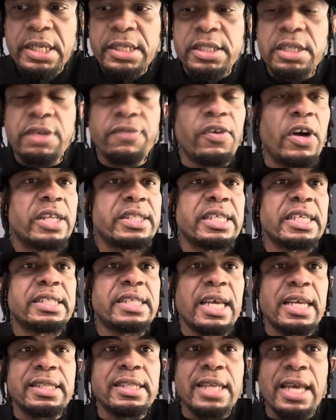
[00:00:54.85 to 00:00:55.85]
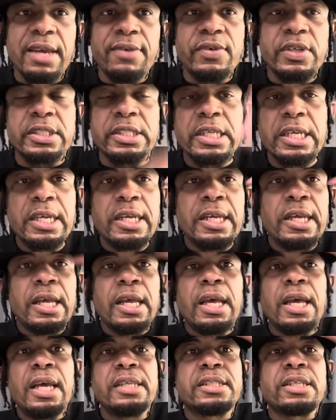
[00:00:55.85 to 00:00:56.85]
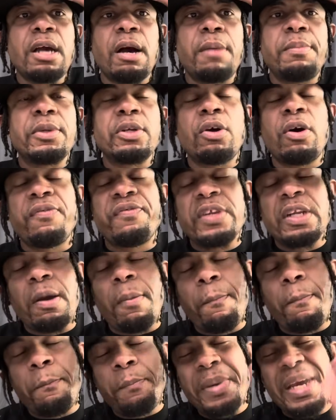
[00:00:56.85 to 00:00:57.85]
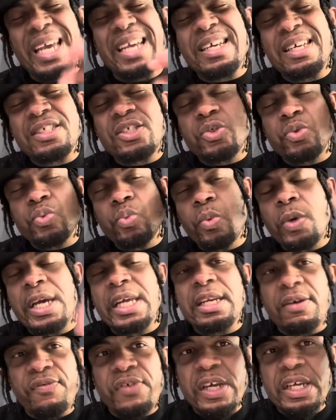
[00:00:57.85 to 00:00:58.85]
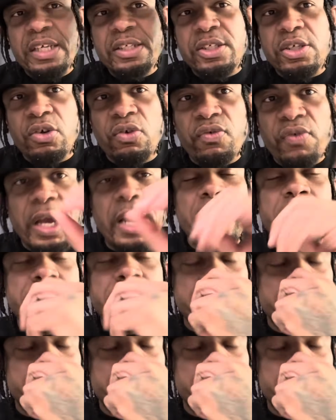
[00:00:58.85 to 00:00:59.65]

Gervonta Tank Davis is coming off of the biggest win of his career.